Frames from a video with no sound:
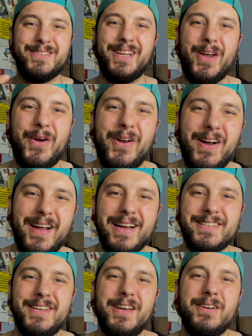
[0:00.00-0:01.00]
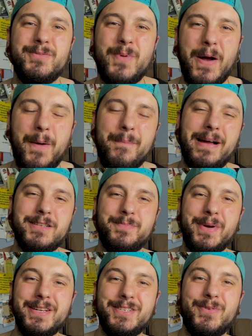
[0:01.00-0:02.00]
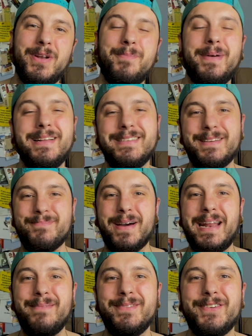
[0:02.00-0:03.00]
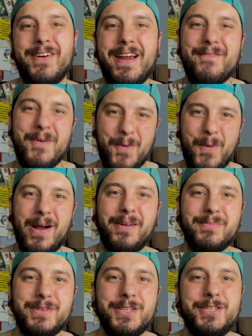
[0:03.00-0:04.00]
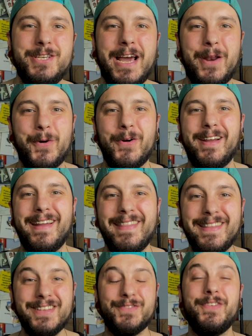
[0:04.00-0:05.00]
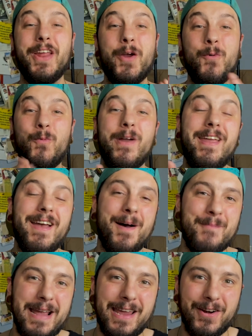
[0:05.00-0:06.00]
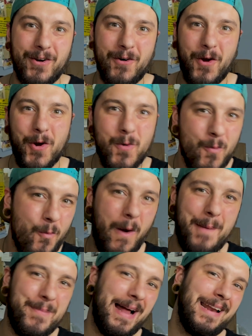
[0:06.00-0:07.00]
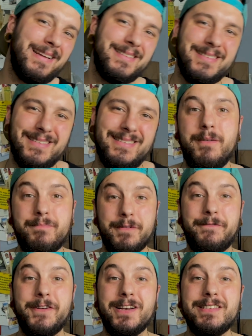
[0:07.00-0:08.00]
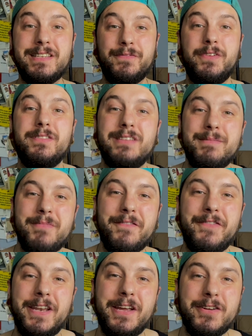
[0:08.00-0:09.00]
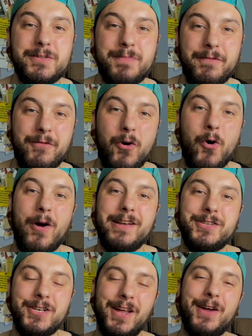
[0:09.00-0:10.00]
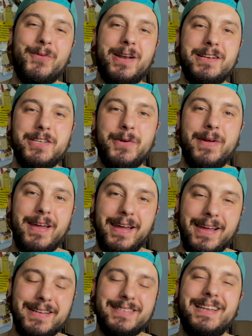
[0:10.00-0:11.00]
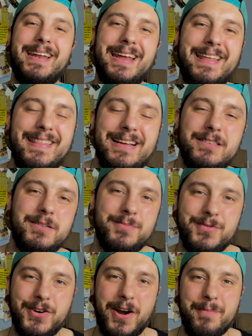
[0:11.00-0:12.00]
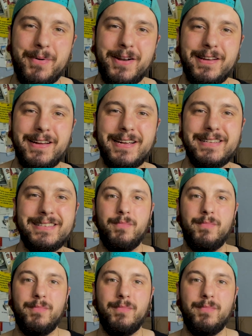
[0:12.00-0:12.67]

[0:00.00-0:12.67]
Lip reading: it going on, guys and girls? Welcome back to Burnt Aquila Painting. My name's Graham and welcome to the channel. In this video, we are making our own wet palettes. But first, if you've seen my videos before and you like what I do here, consider hitting that subscribe button, guys.